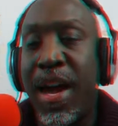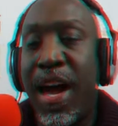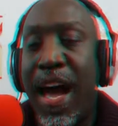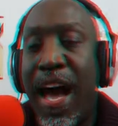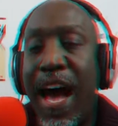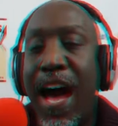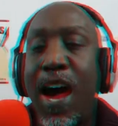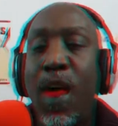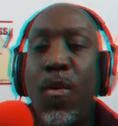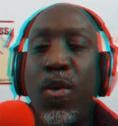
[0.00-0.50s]

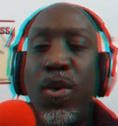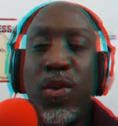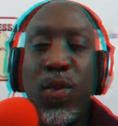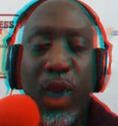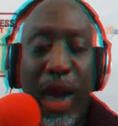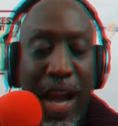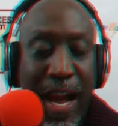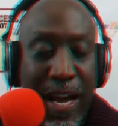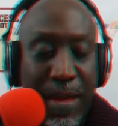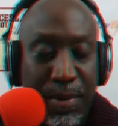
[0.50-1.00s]
How were you
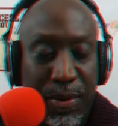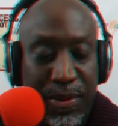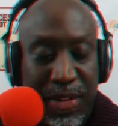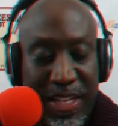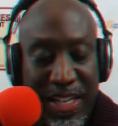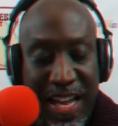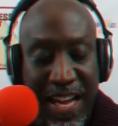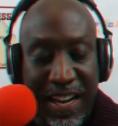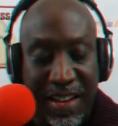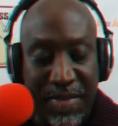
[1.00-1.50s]
able to
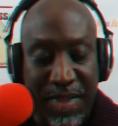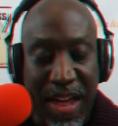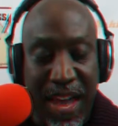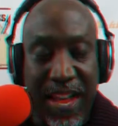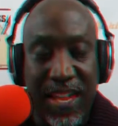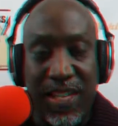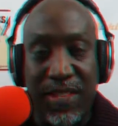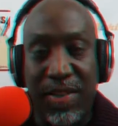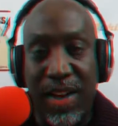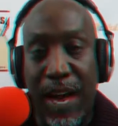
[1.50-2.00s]
take
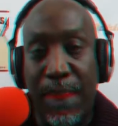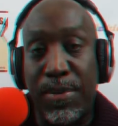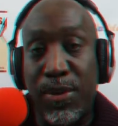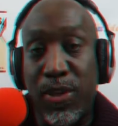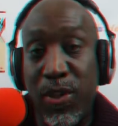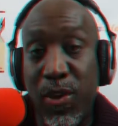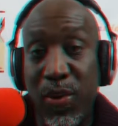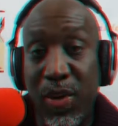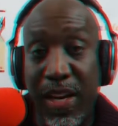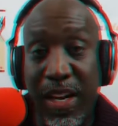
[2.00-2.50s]
advantage of an
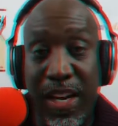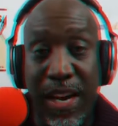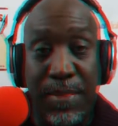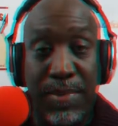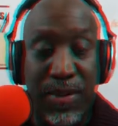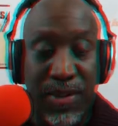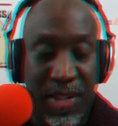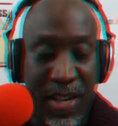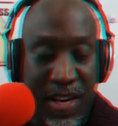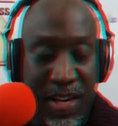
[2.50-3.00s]
opportunity that
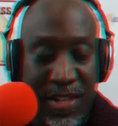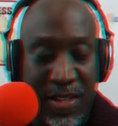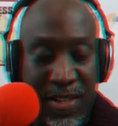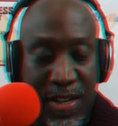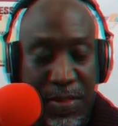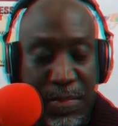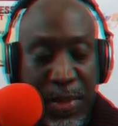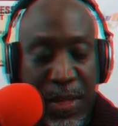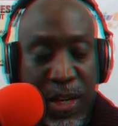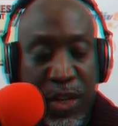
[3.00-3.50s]
presented
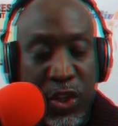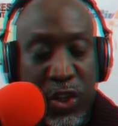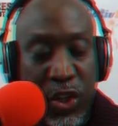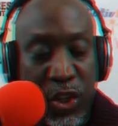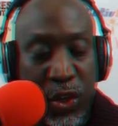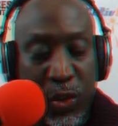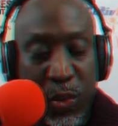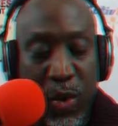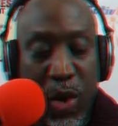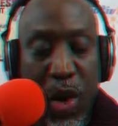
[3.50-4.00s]
itself because
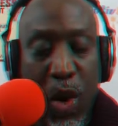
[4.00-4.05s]
you